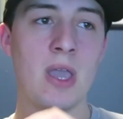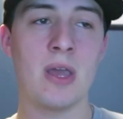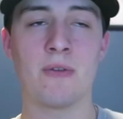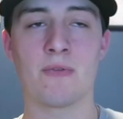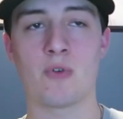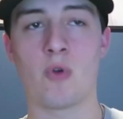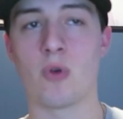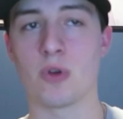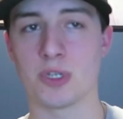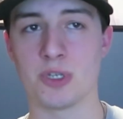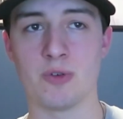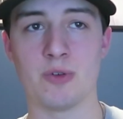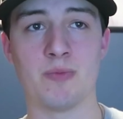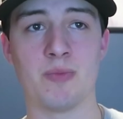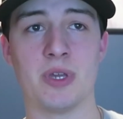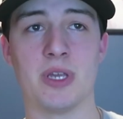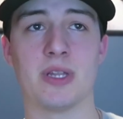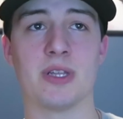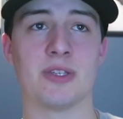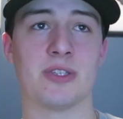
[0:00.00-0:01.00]
and of course, it
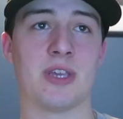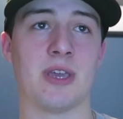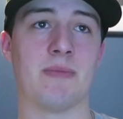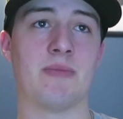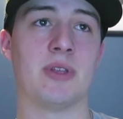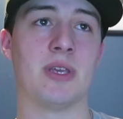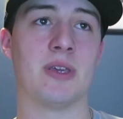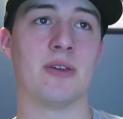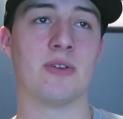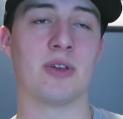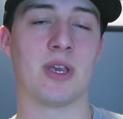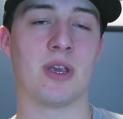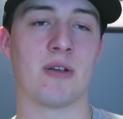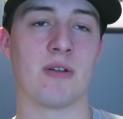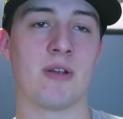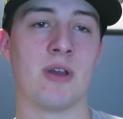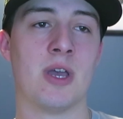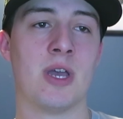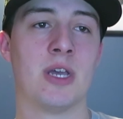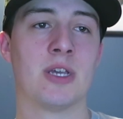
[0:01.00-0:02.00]
would be in the same deal
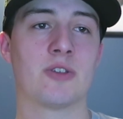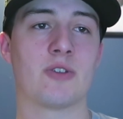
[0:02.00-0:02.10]
here.